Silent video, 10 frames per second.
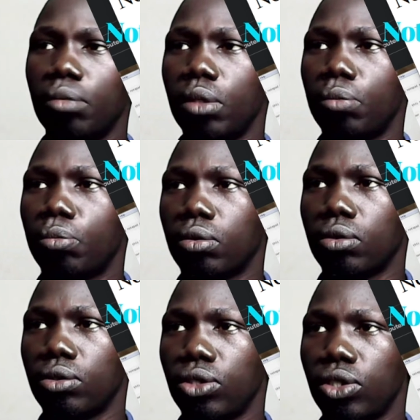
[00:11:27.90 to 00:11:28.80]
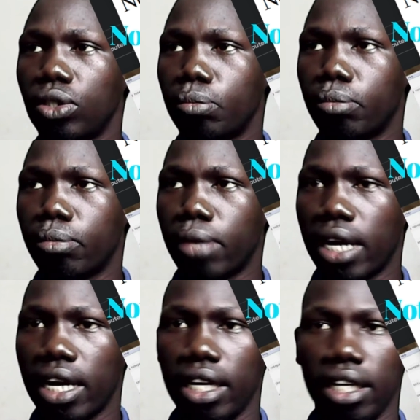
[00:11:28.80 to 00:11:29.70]
me push
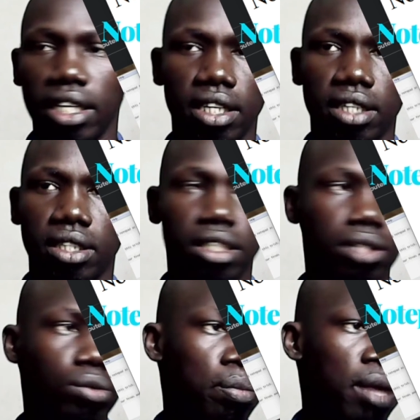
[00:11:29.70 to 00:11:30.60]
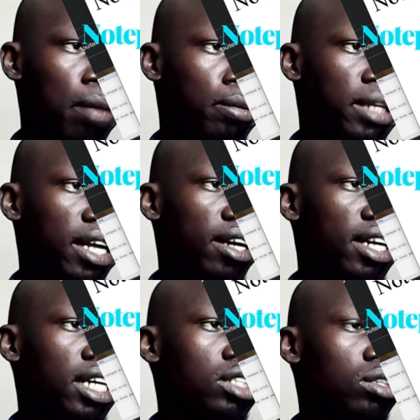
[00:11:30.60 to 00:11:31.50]
my uh, webcam over there
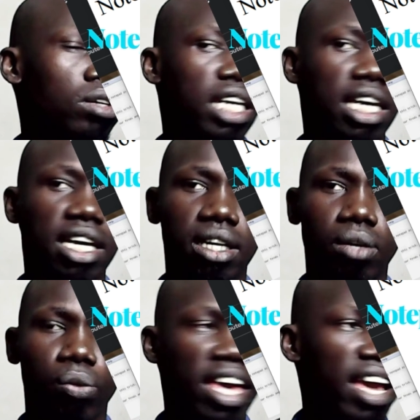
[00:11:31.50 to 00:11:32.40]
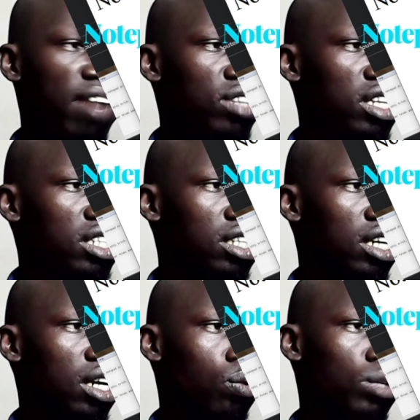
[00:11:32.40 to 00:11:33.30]
so here we have this
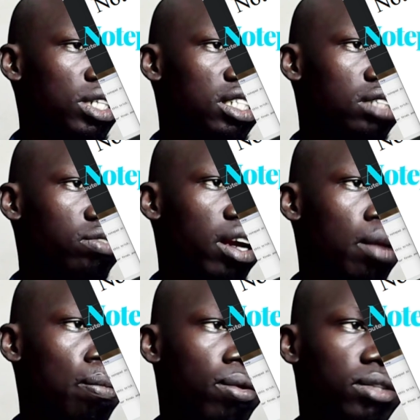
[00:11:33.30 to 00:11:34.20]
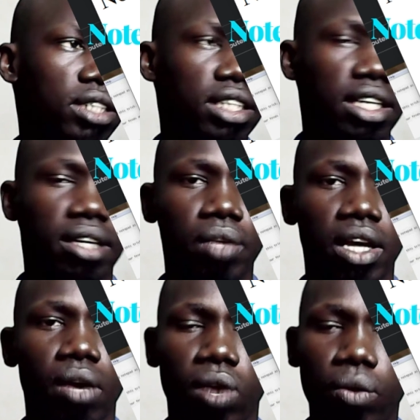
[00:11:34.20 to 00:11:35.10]
uh, which is very important here
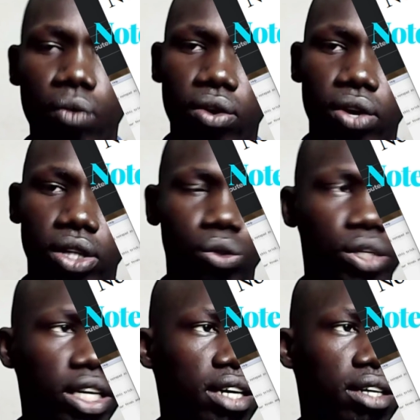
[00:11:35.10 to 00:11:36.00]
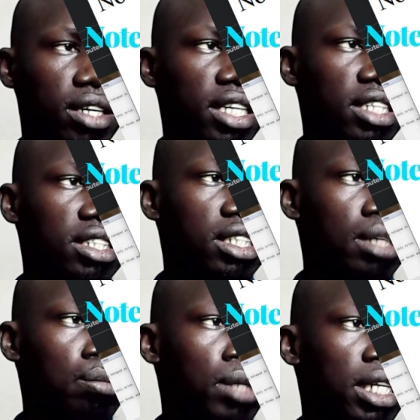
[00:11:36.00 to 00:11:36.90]
what we're going to do here is
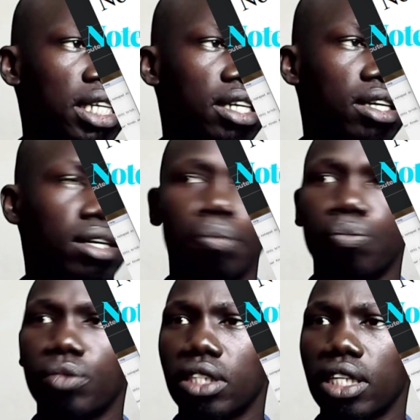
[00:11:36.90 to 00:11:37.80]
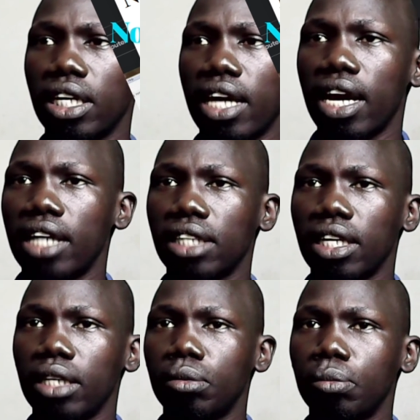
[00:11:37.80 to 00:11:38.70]
simply um, okay guys
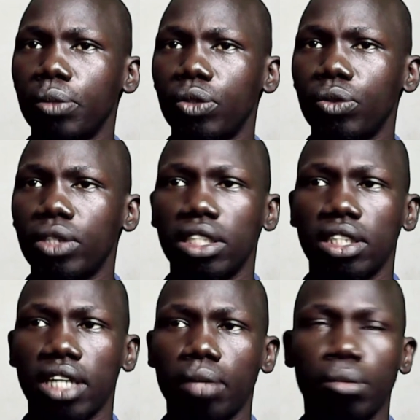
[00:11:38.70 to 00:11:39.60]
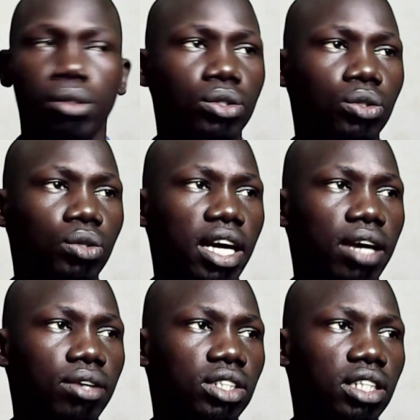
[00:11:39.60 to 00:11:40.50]
let me do this side because you
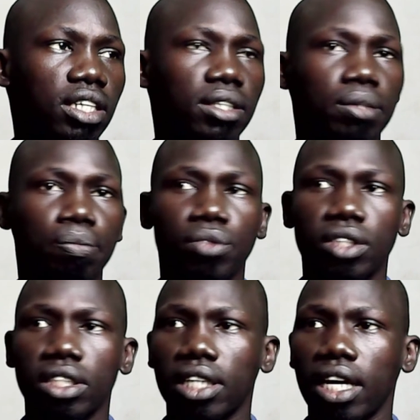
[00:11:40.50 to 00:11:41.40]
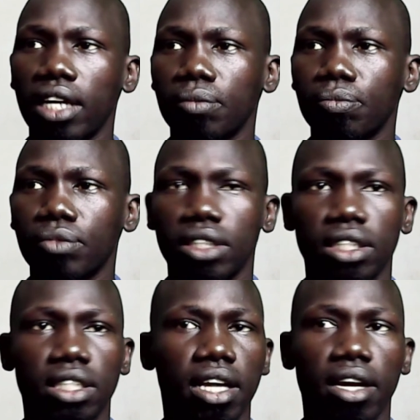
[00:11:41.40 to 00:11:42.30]
cannot see it okay
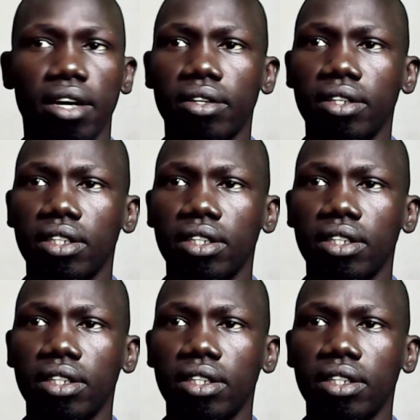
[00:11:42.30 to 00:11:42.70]
there